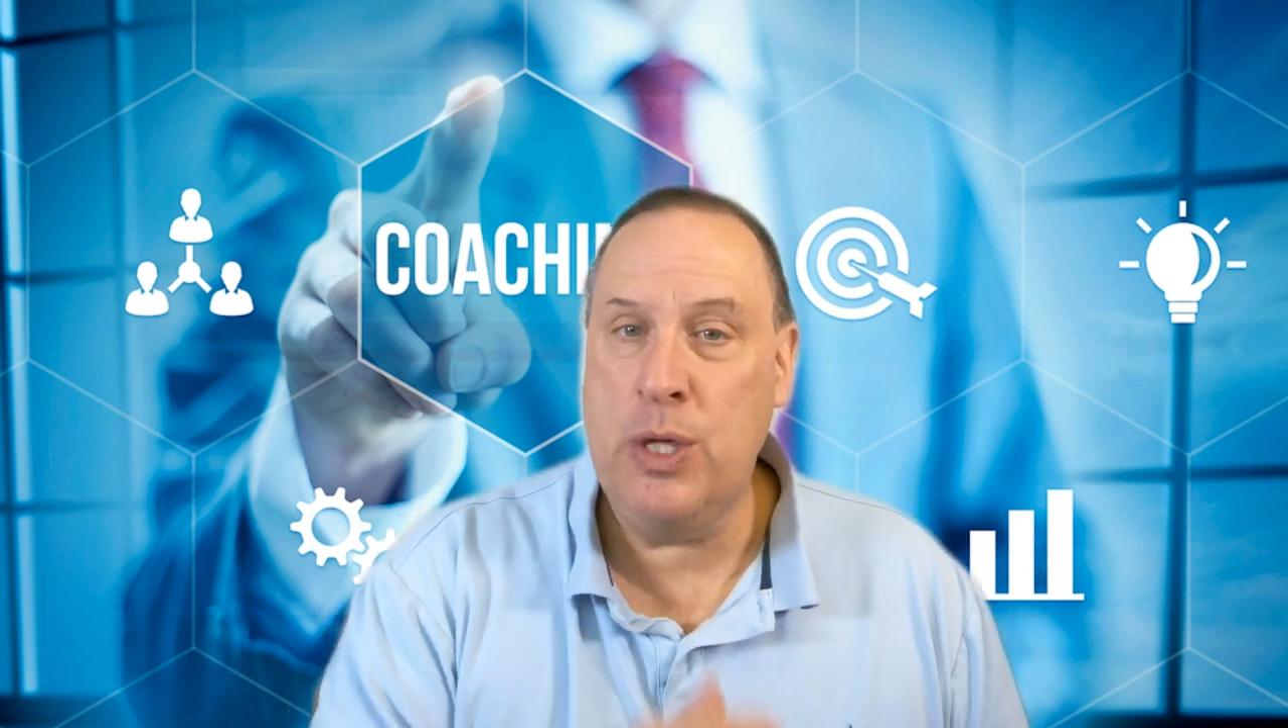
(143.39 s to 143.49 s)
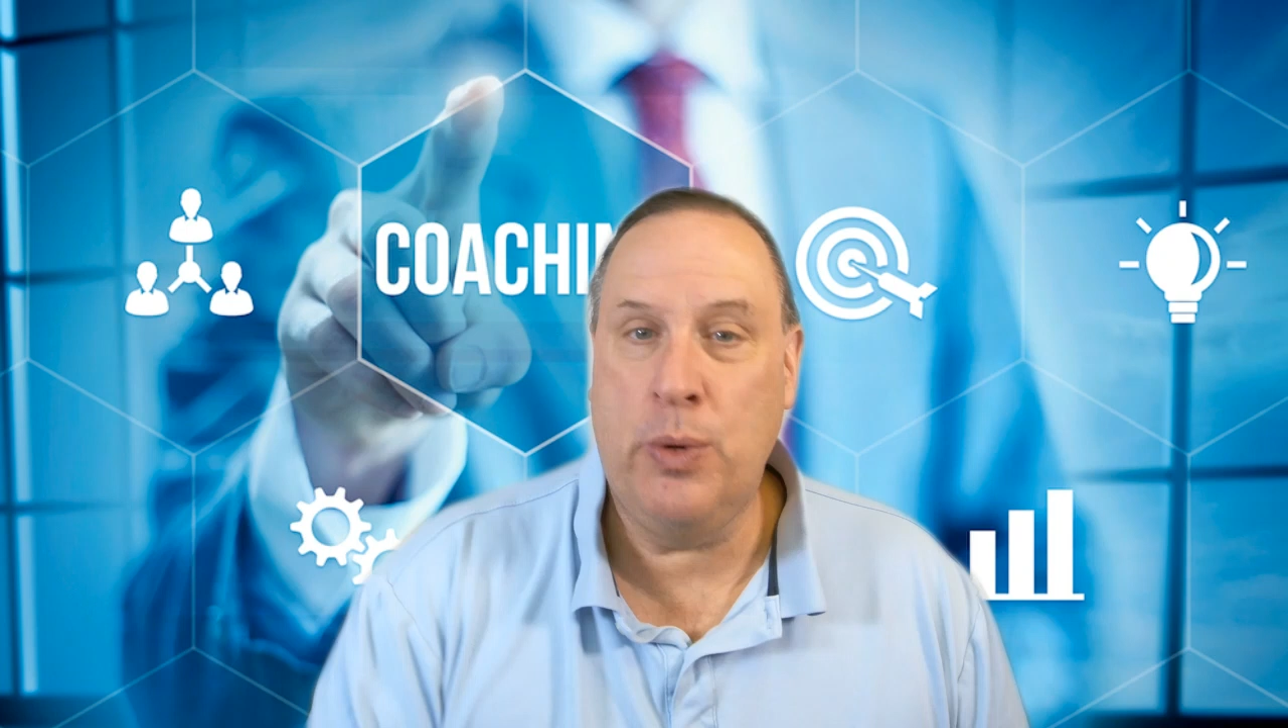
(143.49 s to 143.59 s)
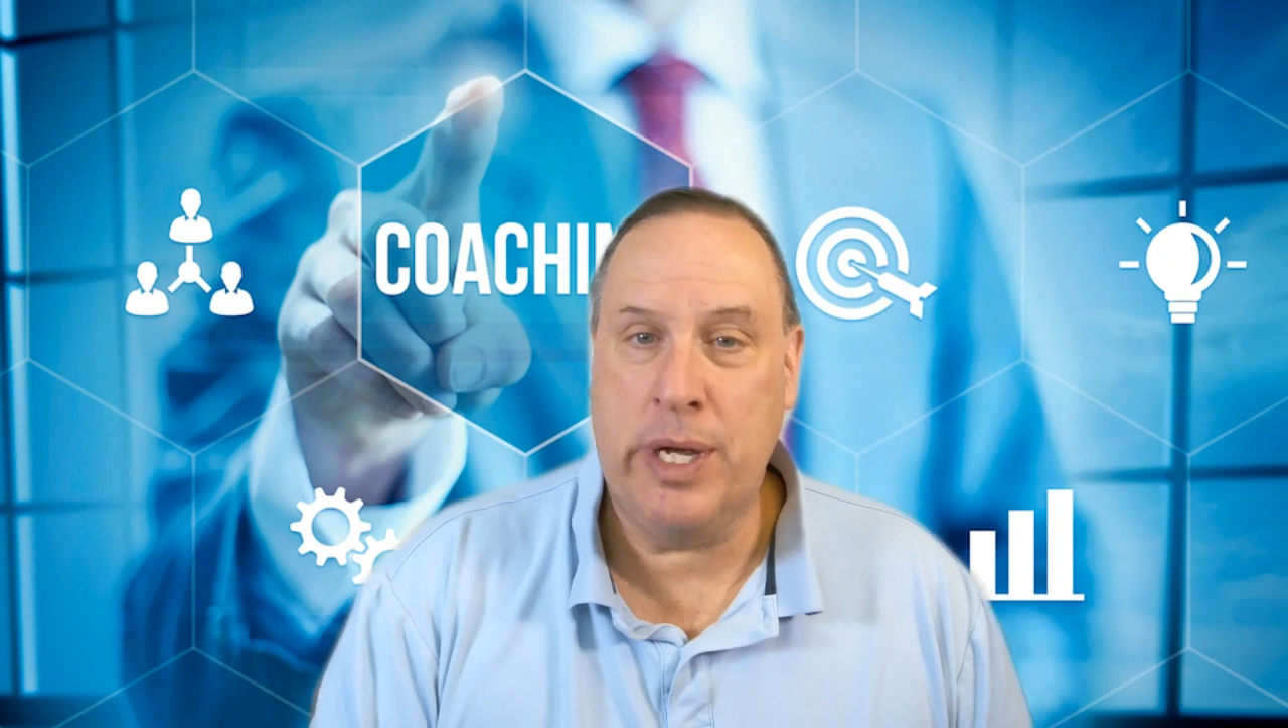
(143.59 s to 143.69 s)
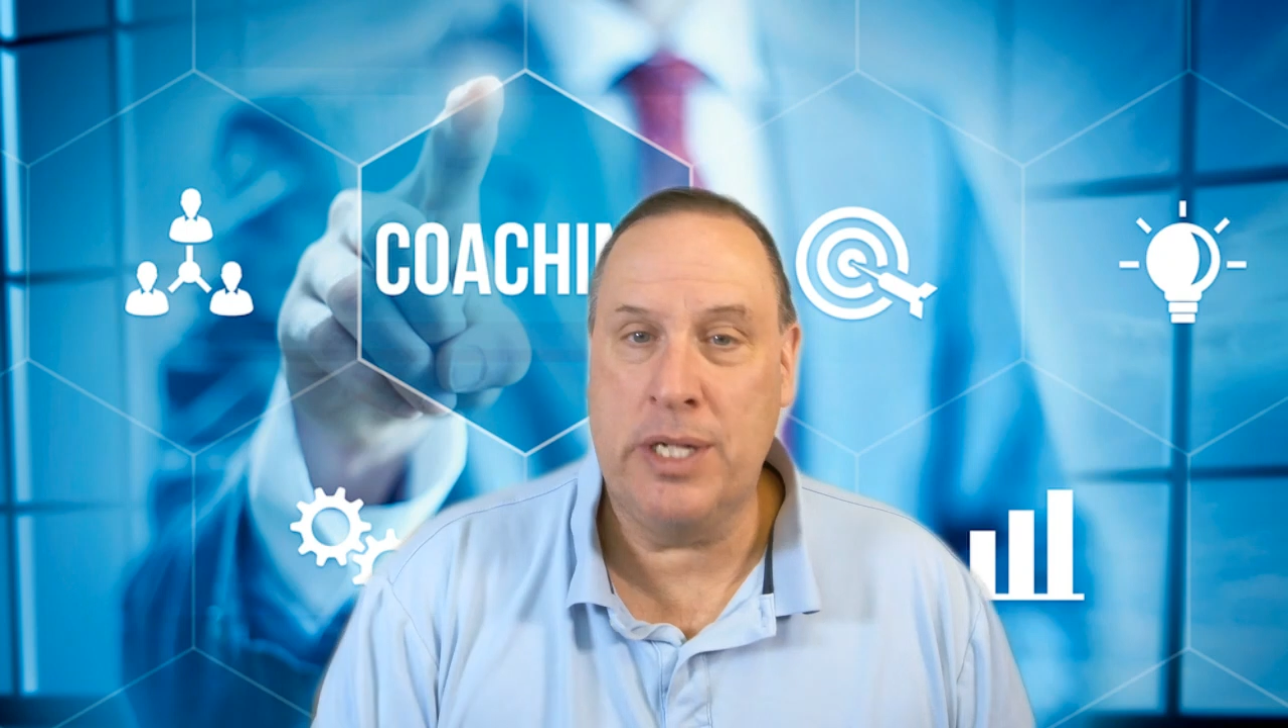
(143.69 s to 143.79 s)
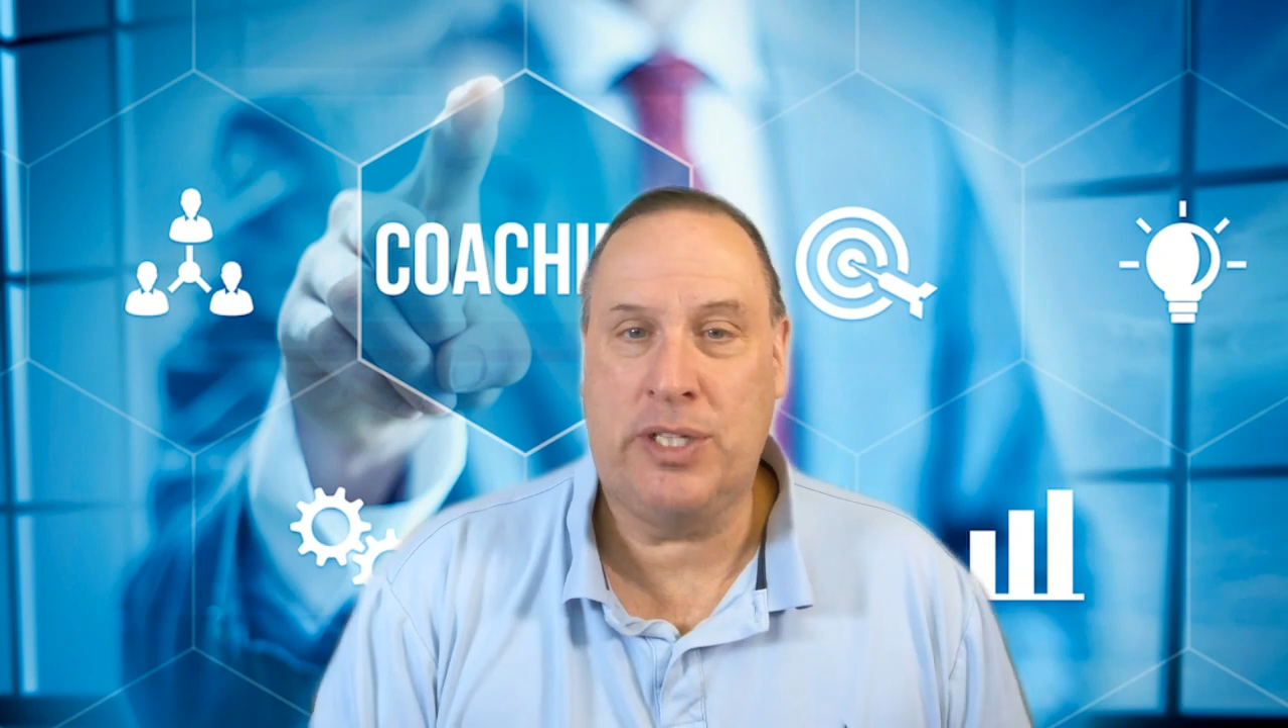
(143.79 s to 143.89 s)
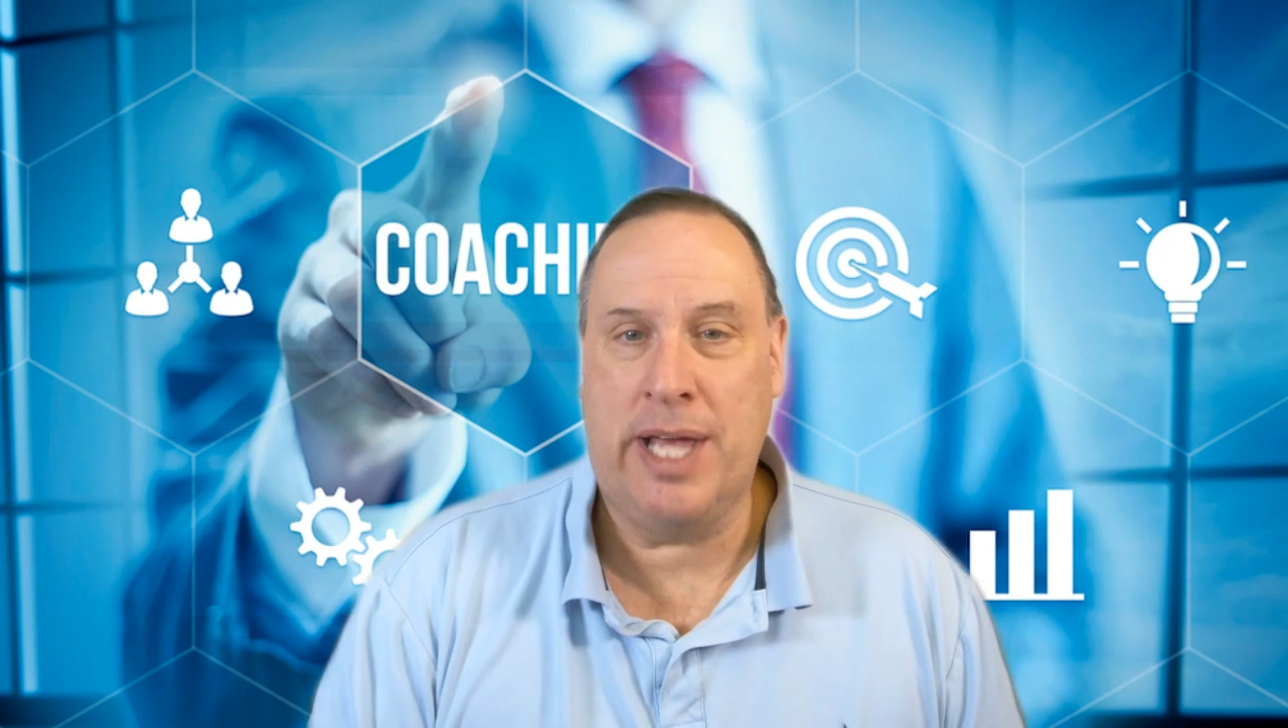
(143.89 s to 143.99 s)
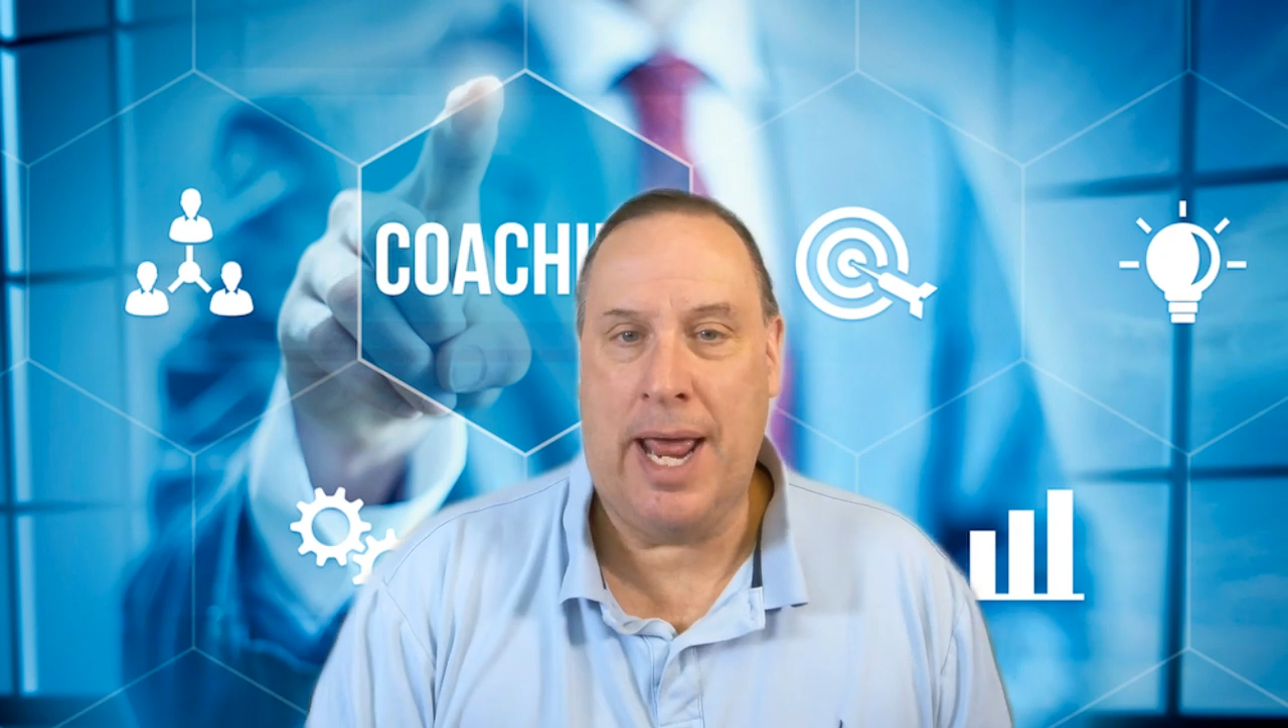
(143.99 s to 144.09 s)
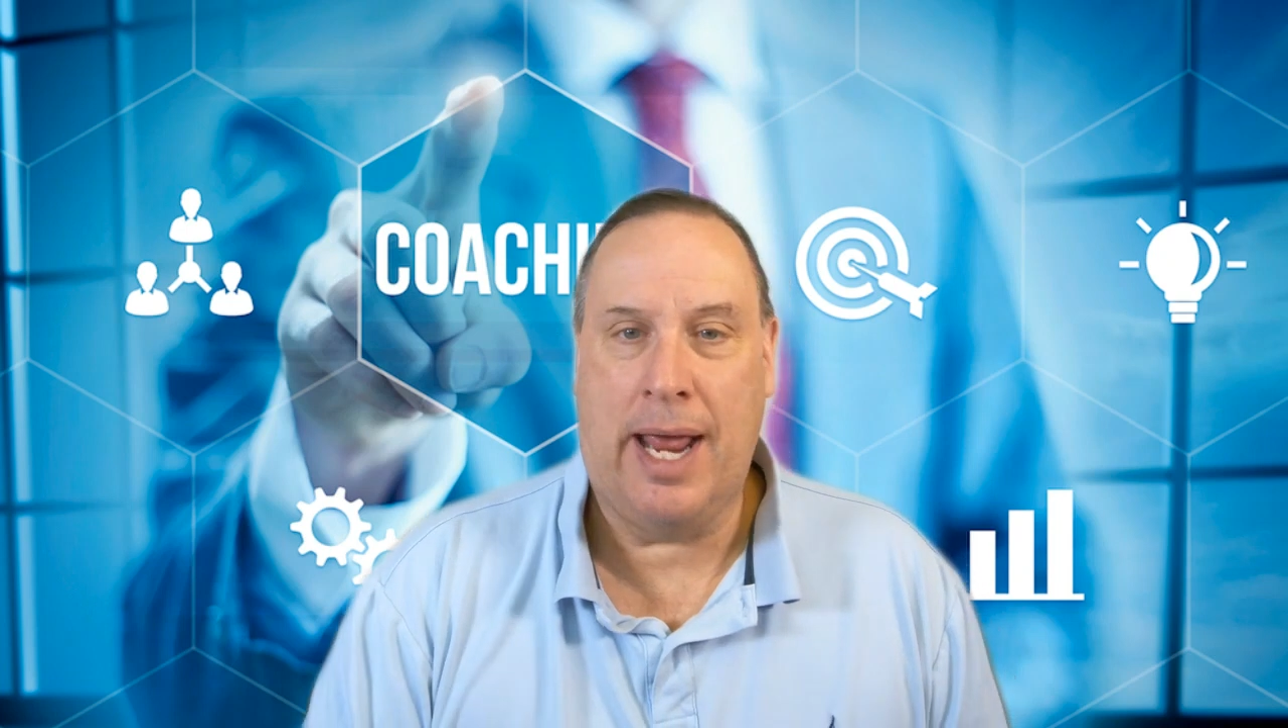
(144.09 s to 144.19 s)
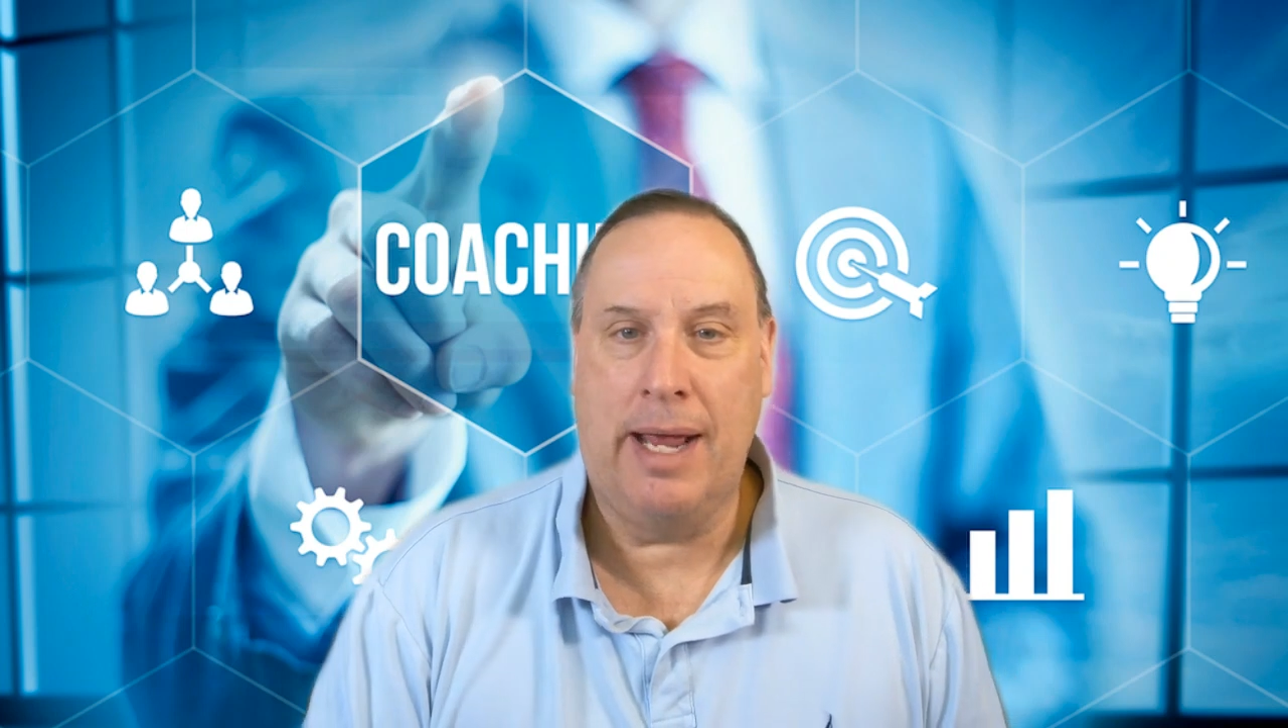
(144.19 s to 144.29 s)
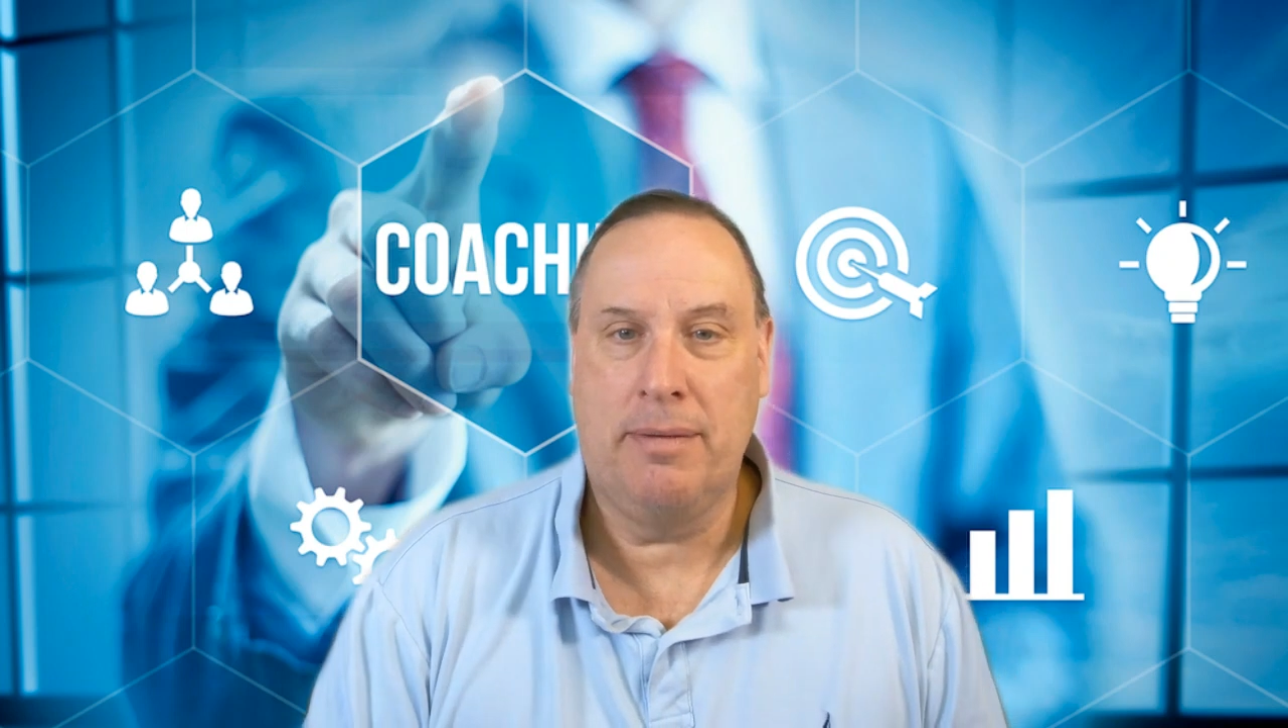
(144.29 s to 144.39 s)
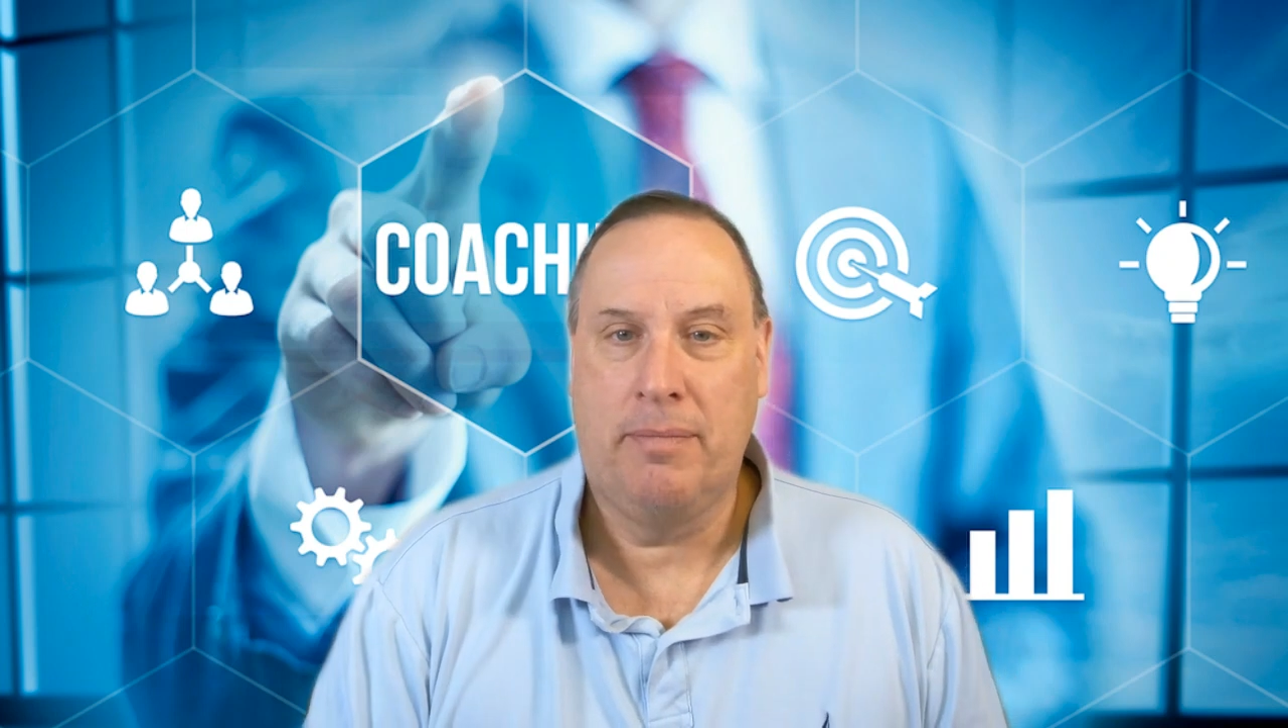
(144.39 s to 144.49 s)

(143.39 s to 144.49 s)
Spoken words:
you can say